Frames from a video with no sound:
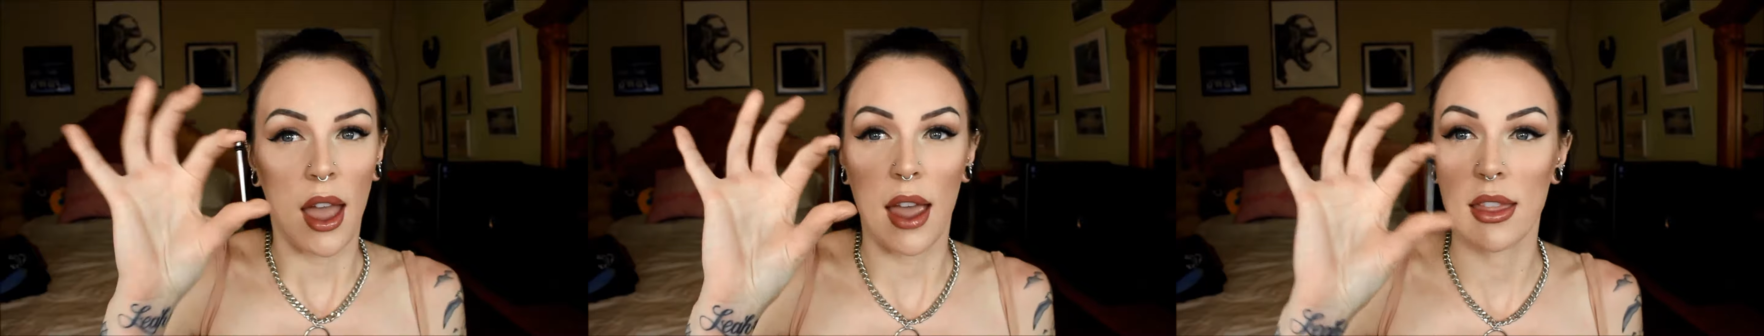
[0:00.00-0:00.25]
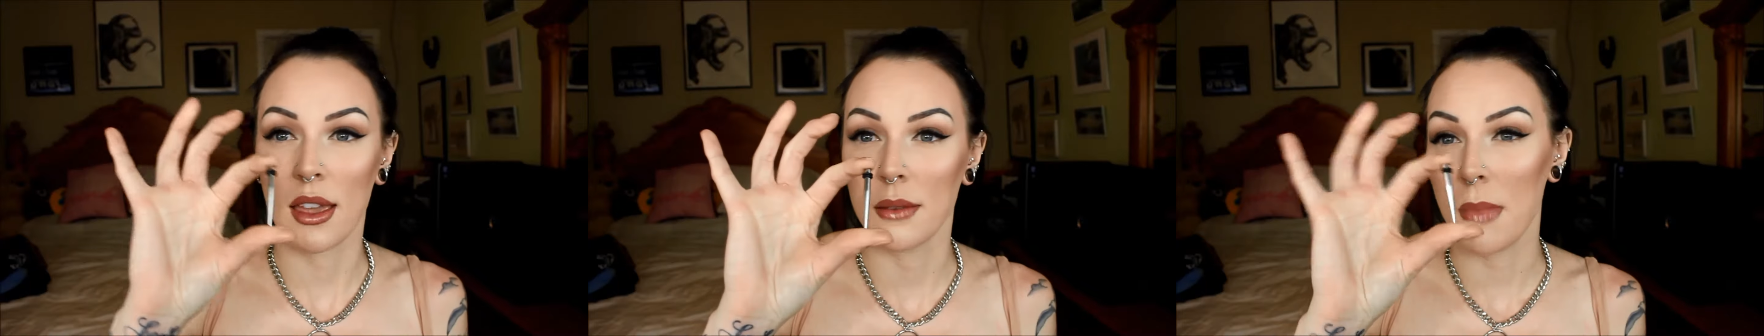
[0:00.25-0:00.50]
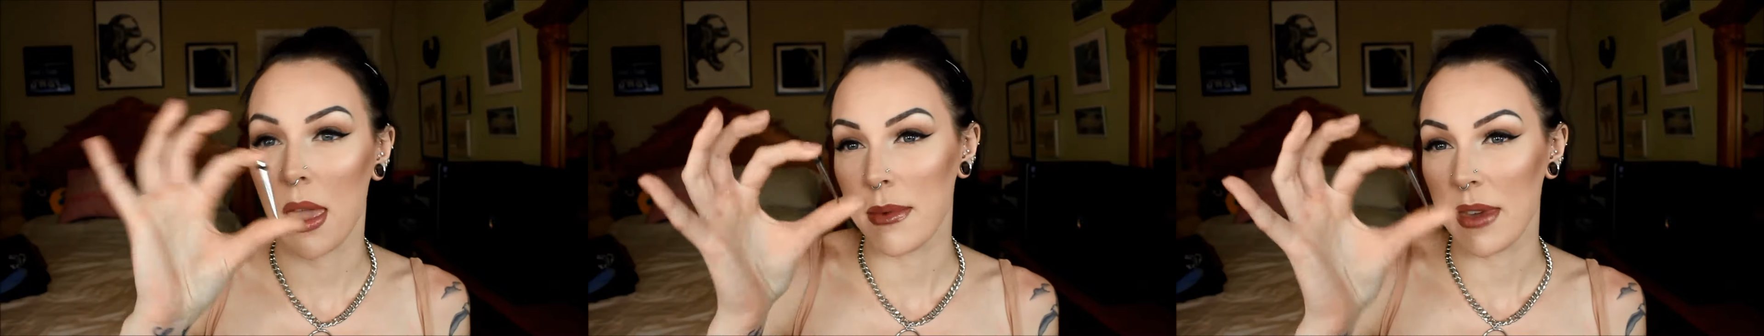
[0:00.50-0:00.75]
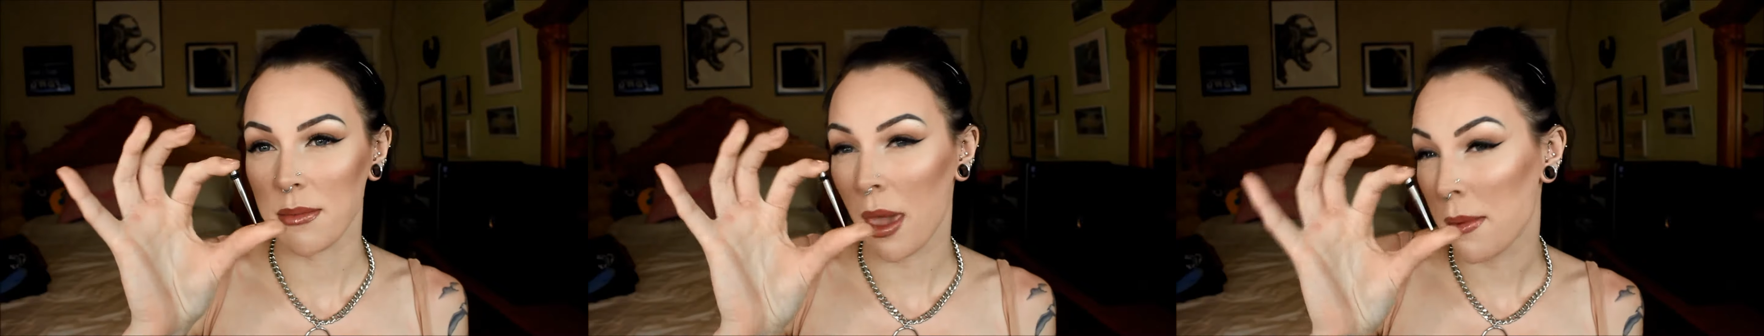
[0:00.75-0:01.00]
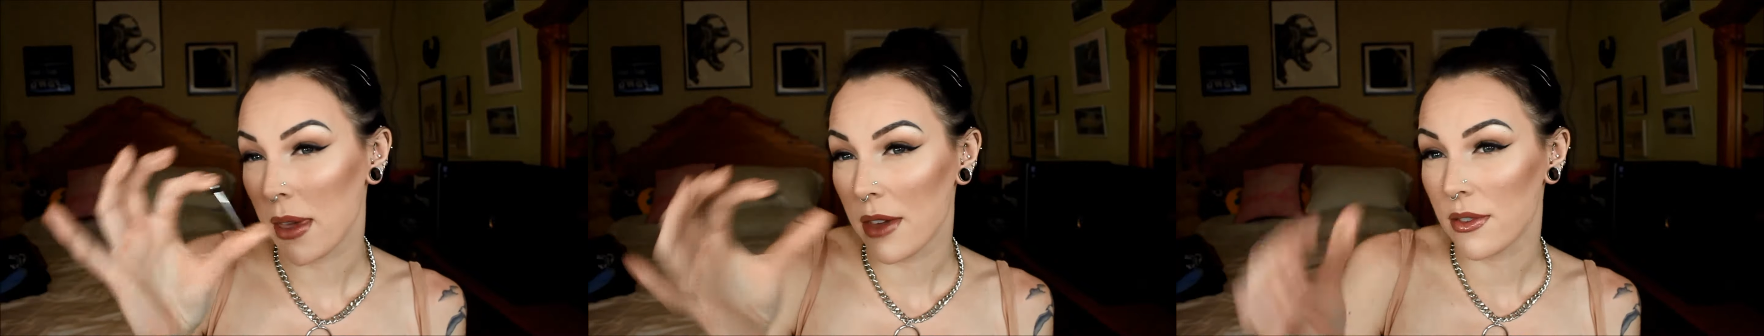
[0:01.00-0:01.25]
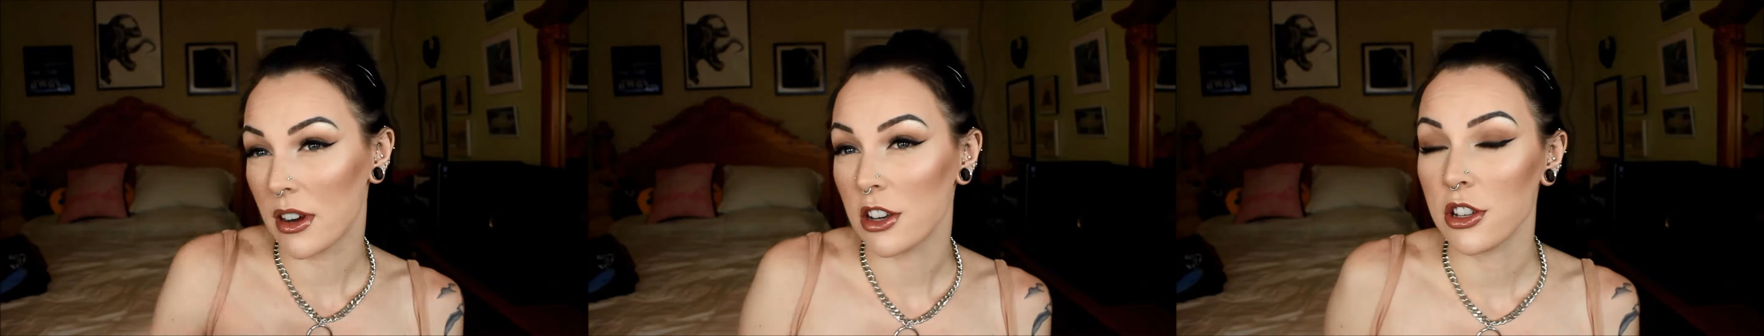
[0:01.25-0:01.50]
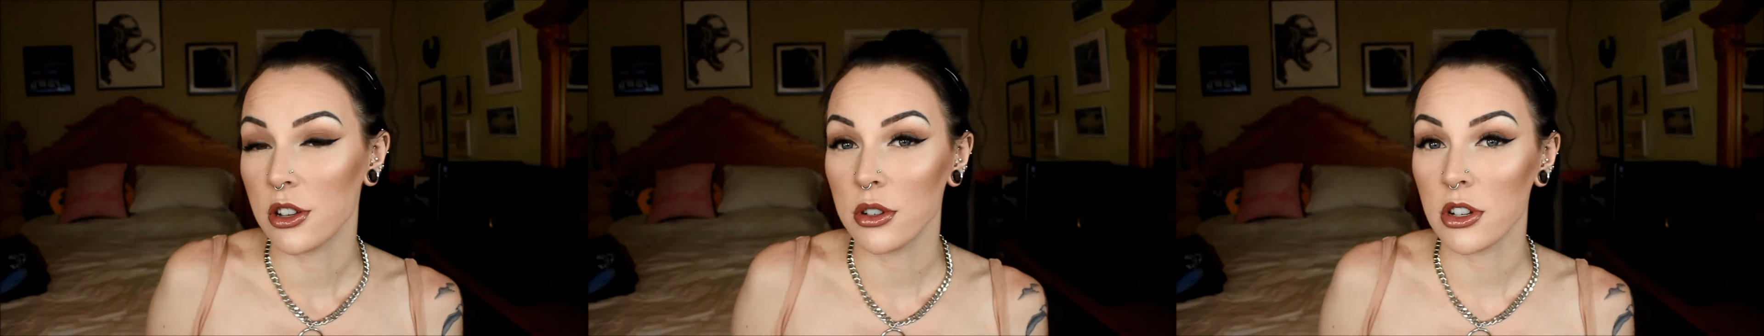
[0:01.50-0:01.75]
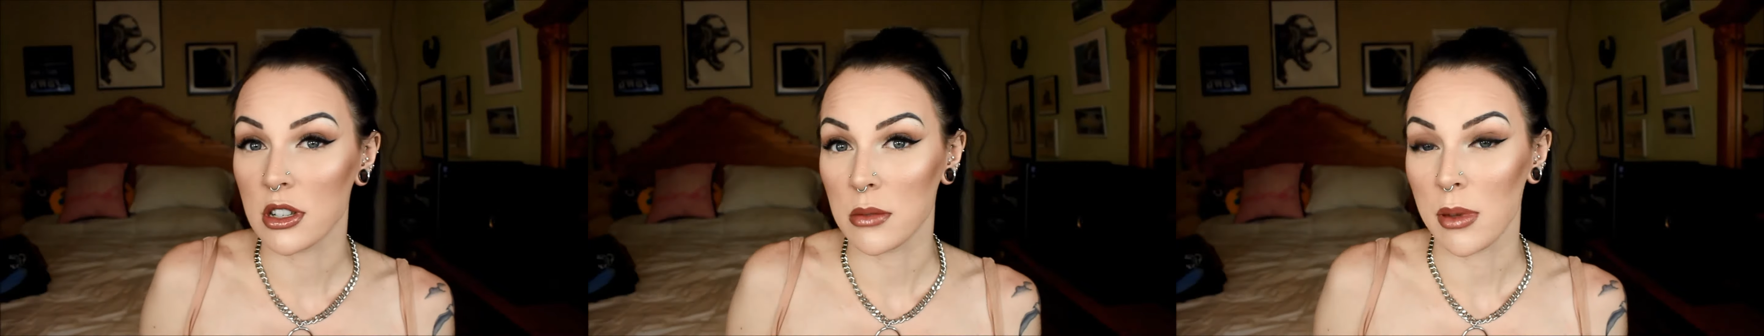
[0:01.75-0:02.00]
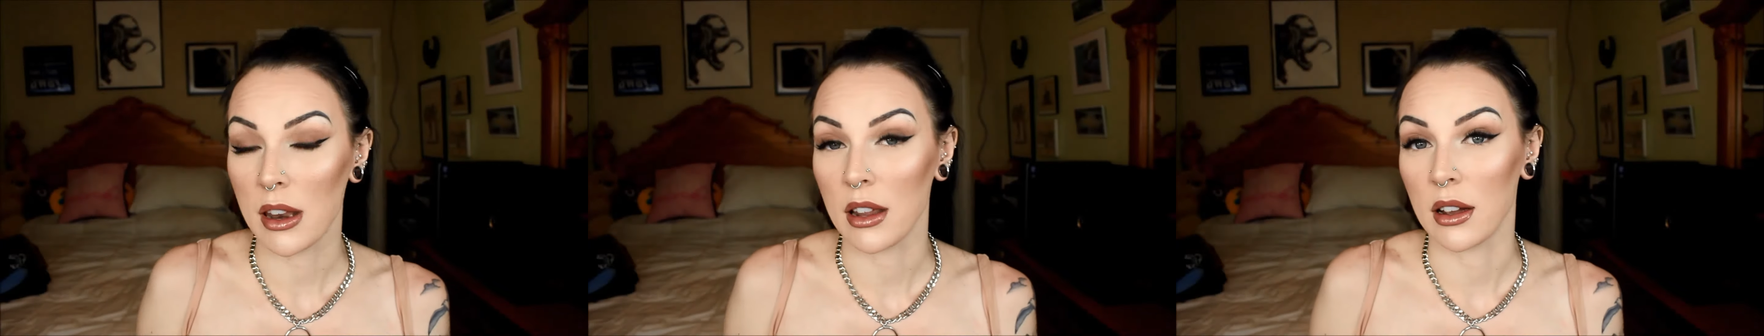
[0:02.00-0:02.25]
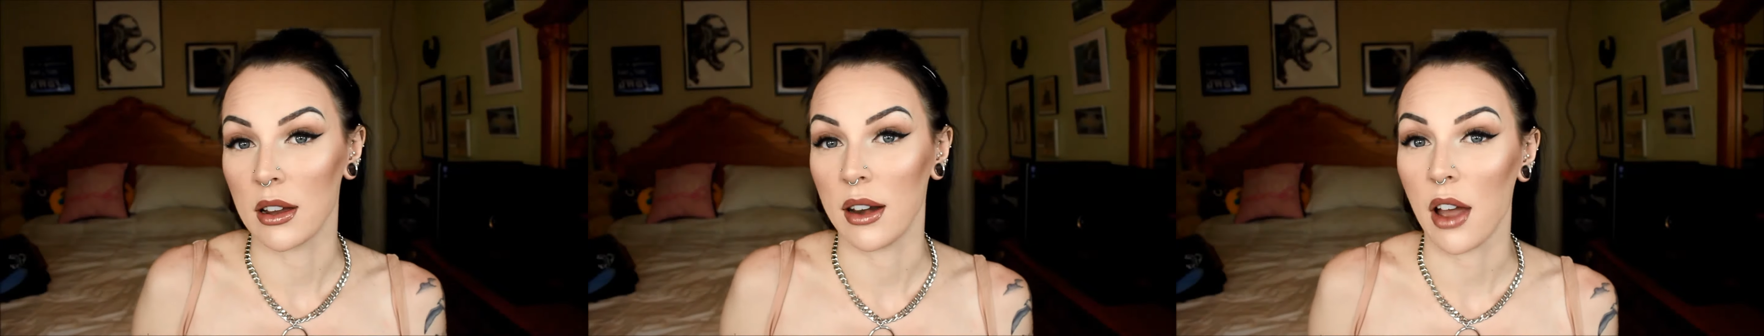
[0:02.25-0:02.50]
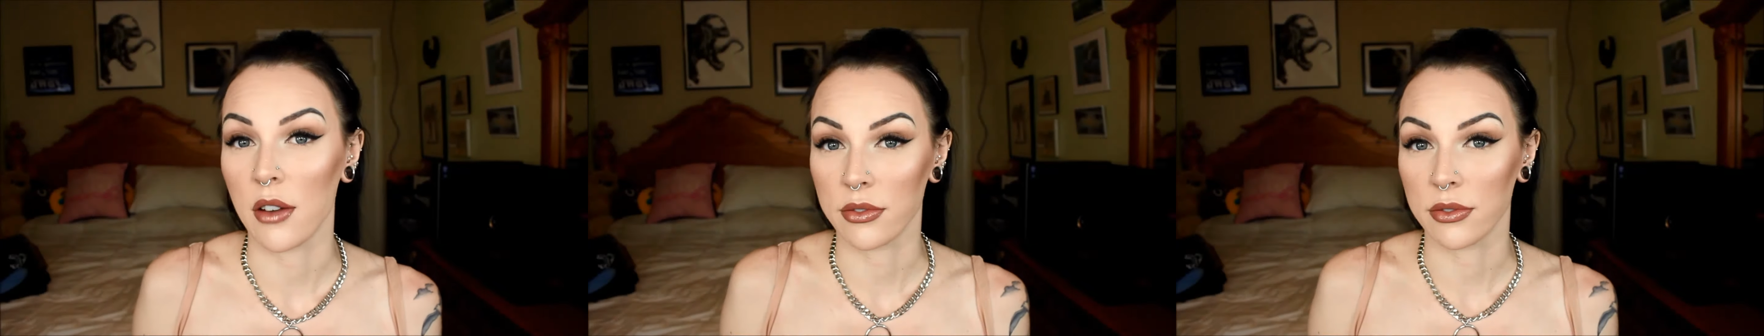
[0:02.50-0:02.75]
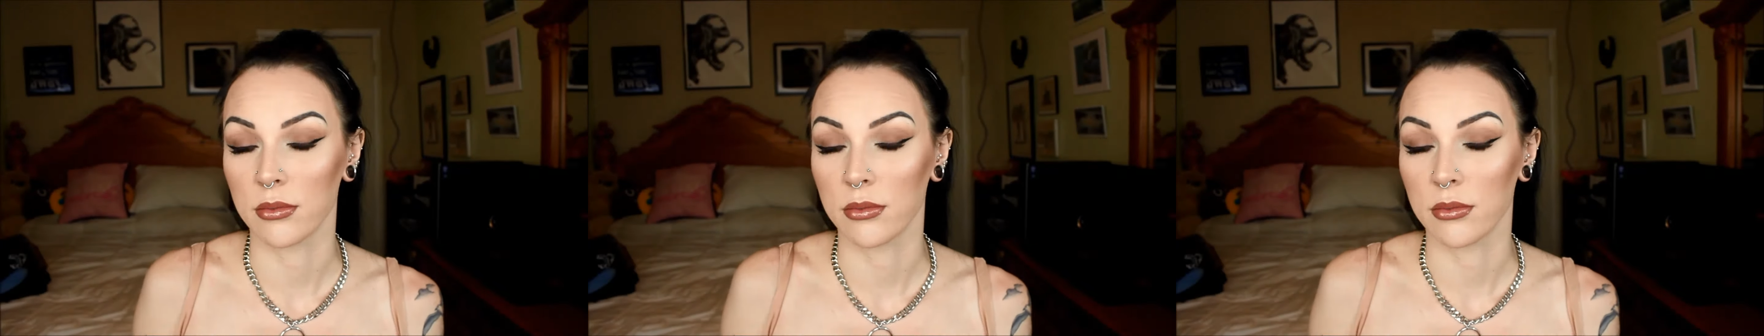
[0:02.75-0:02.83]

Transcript: and then maybe, maybe even a 2, just depending on how